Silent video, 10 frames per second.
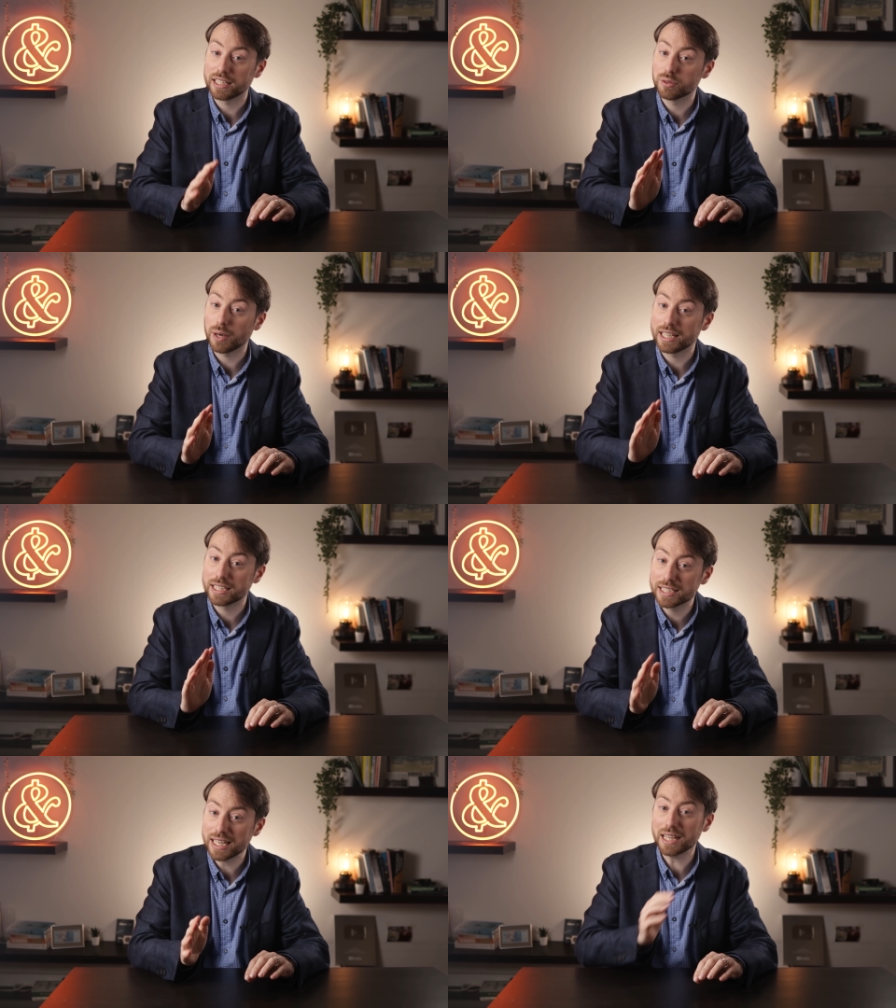into a
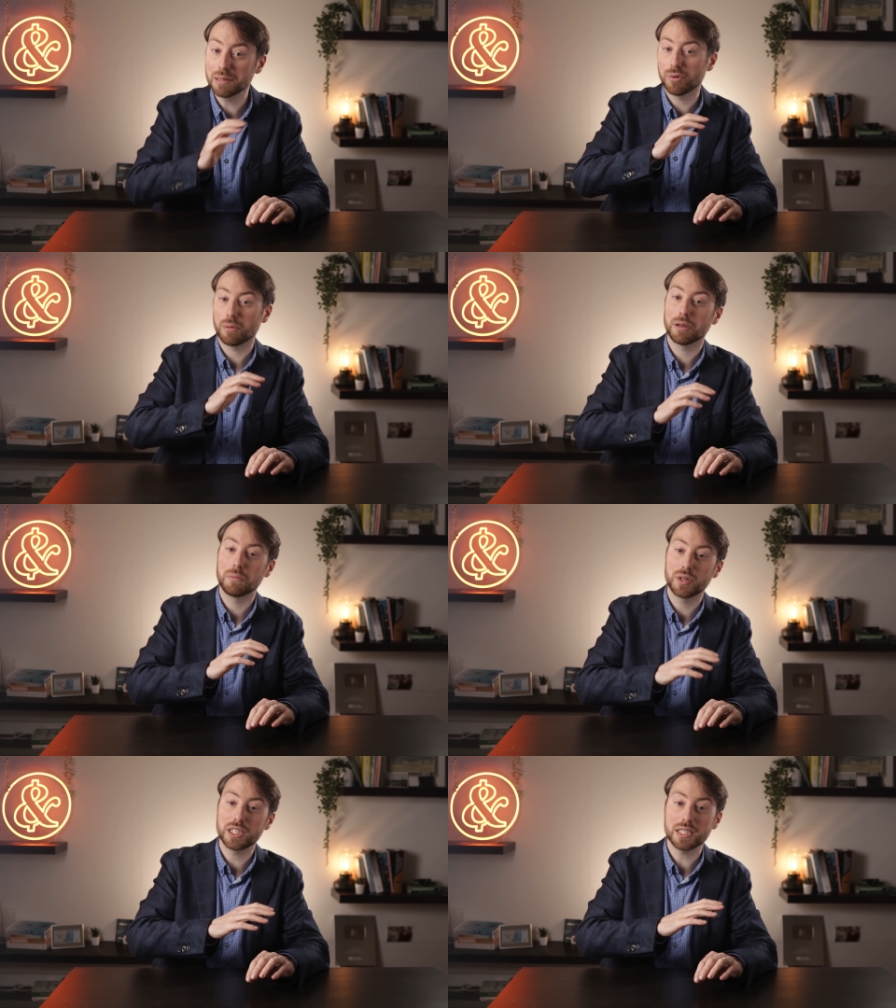second
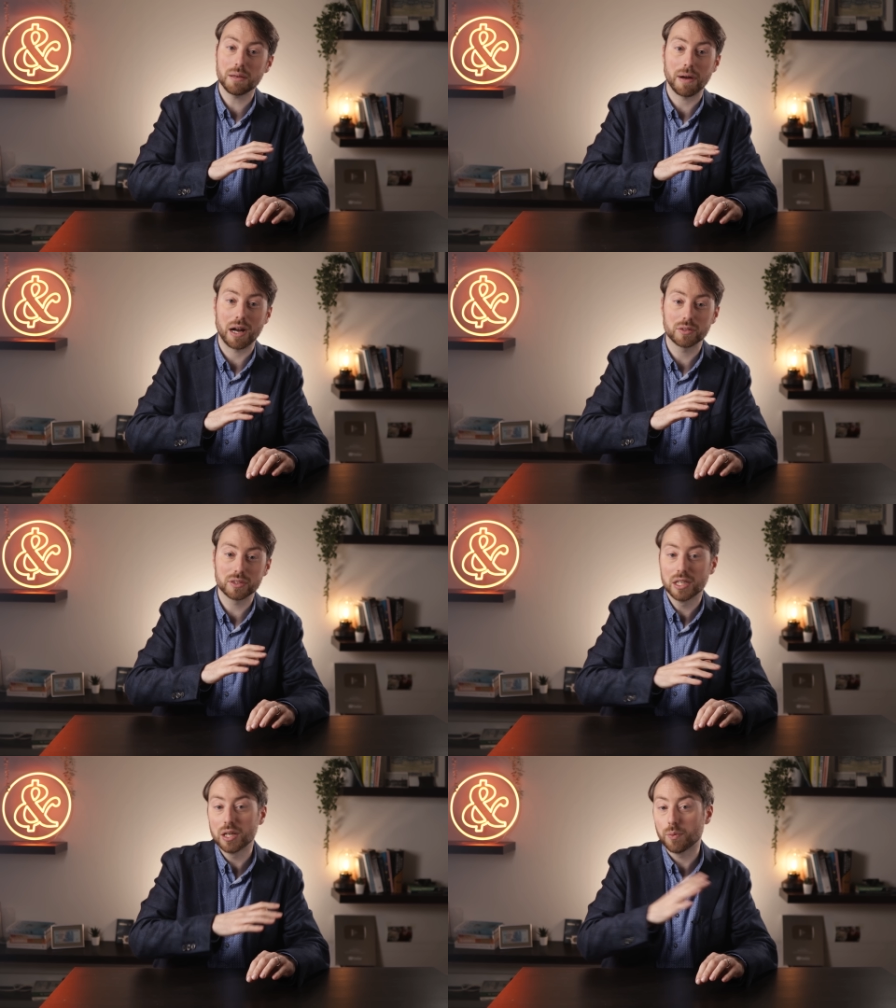problem, which is
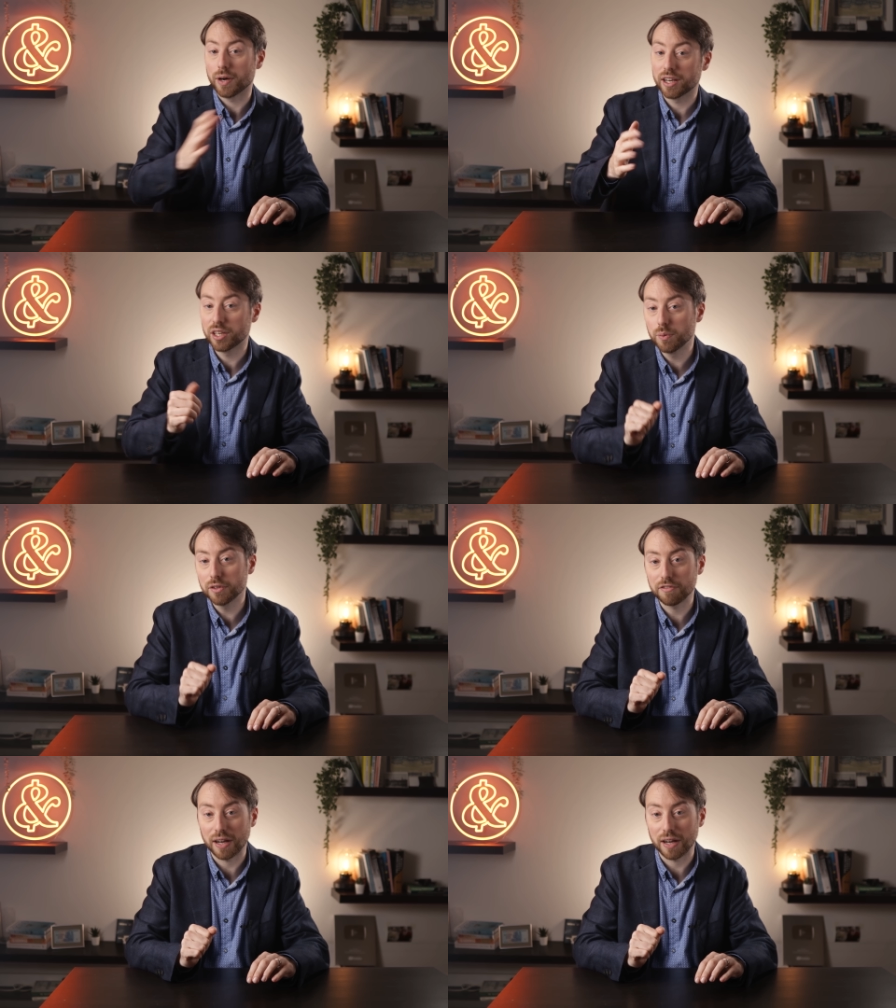about where you will